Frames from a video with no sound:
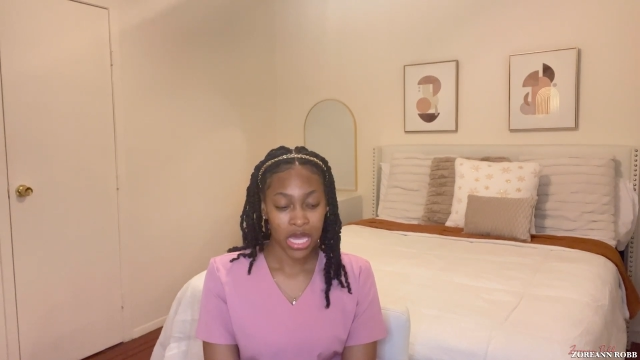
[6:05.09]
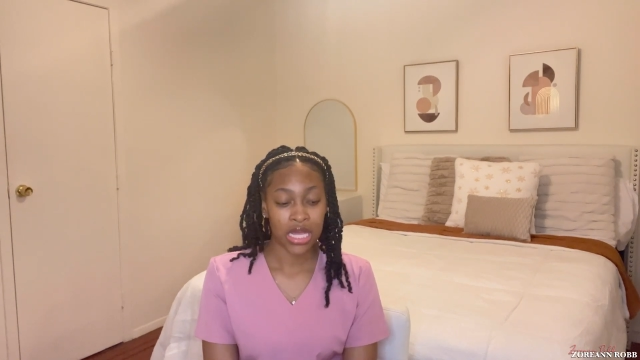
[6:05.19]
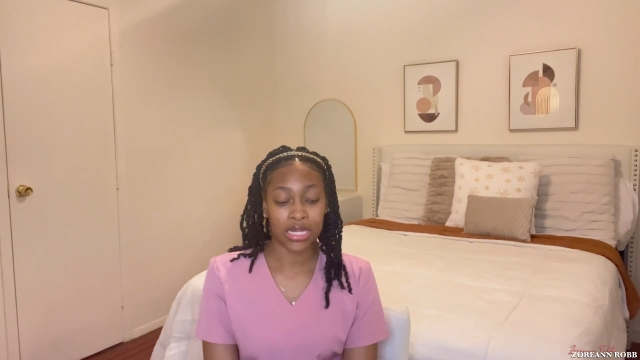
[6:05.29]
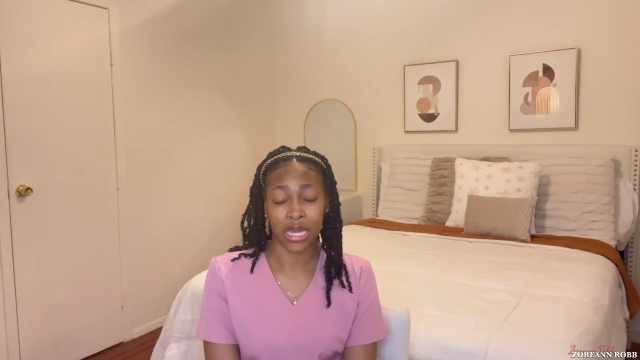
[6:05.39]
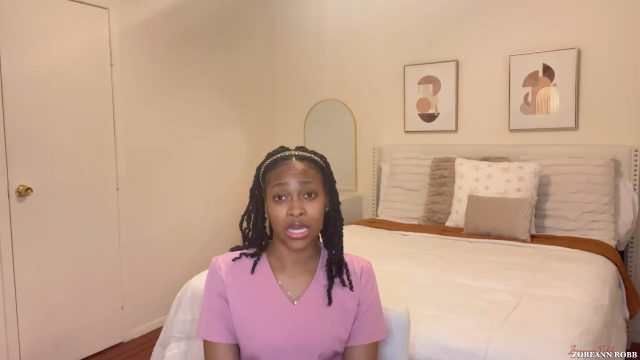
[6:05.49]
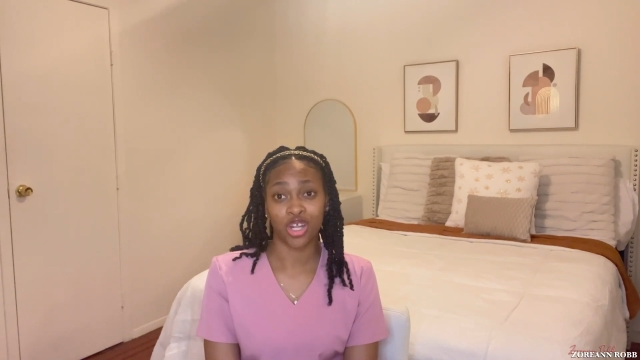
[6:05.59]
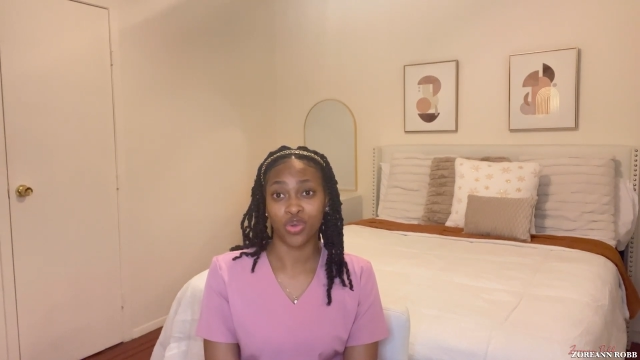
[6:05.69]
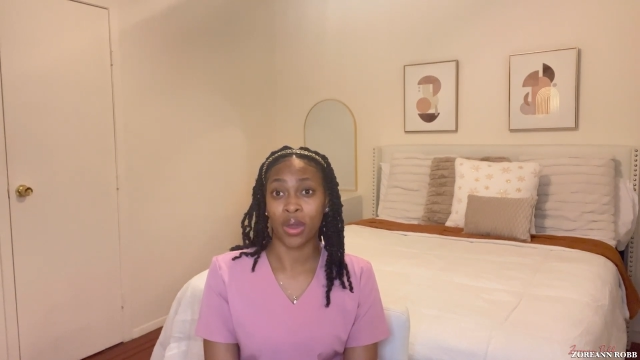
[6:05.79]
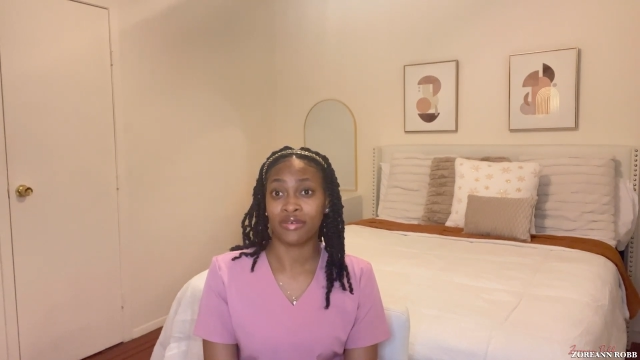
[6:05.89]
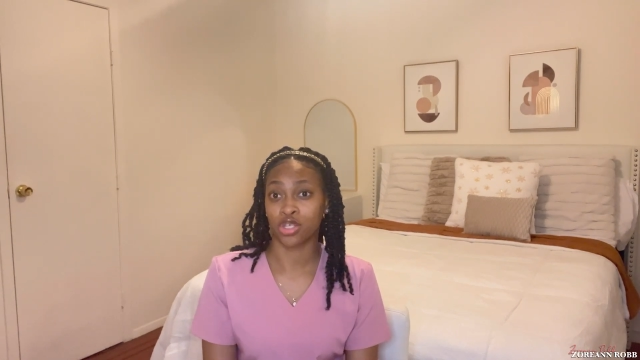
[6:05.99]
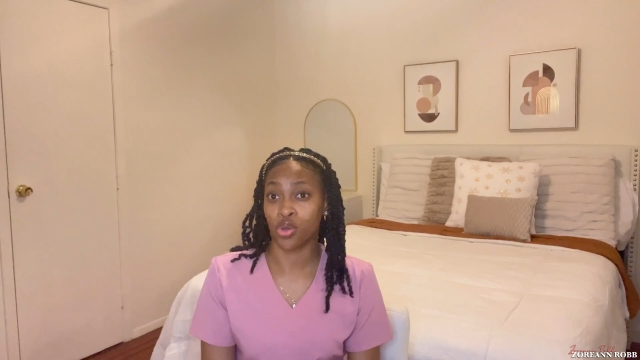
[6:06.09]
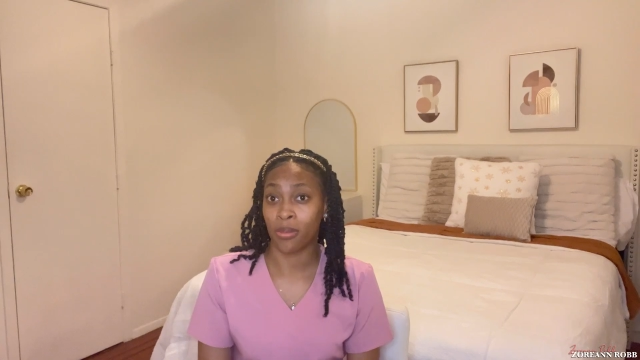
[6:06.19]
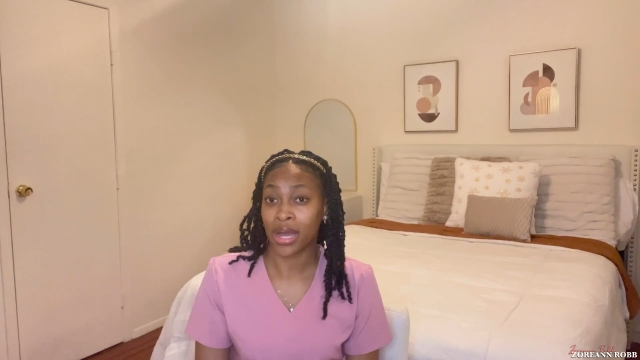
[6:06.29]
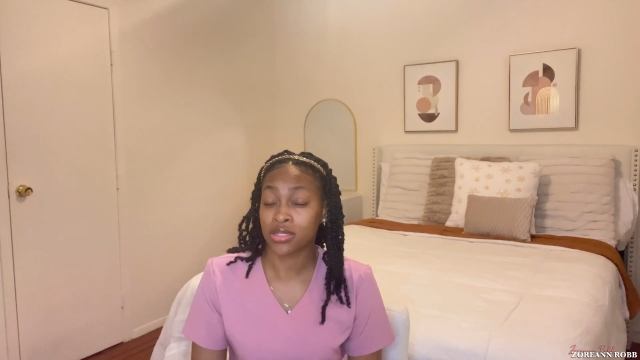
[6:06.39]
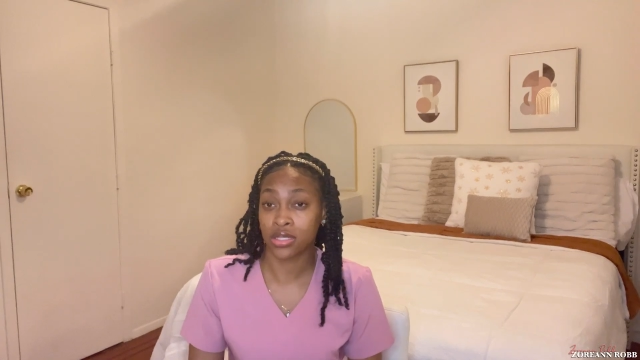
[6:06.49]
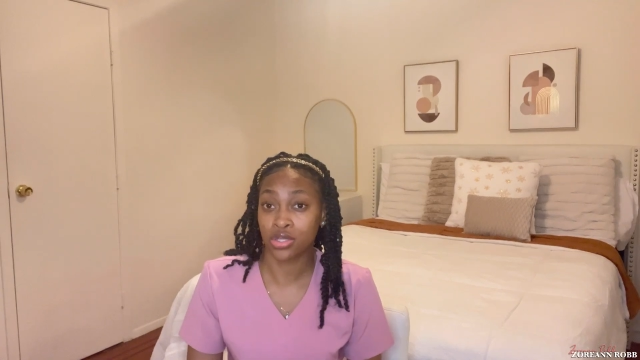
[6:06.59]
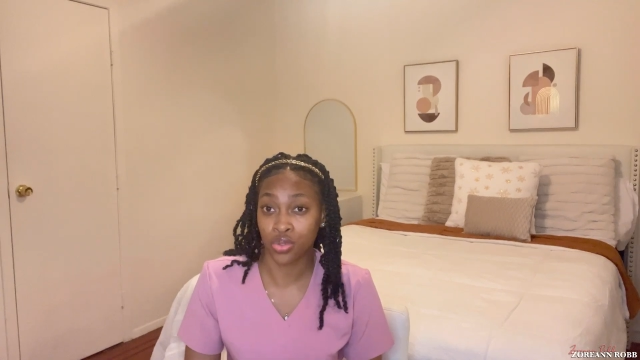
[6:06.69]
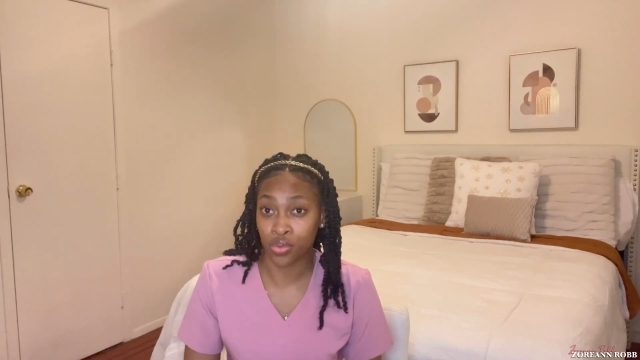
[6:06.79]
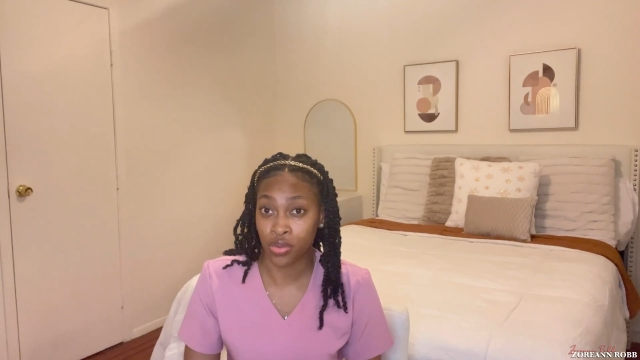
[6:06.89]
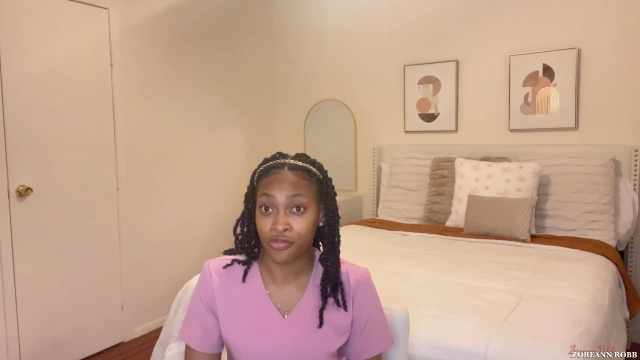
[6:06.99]
Then you have to go back to
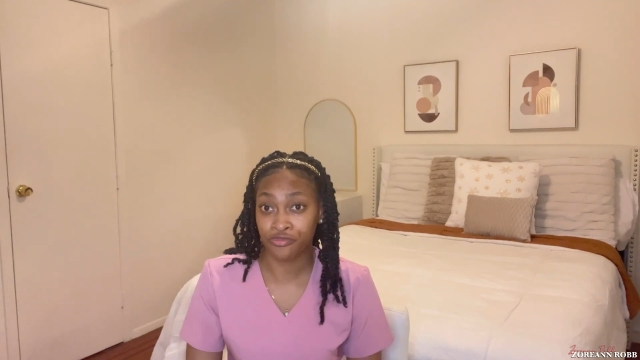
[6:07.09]
school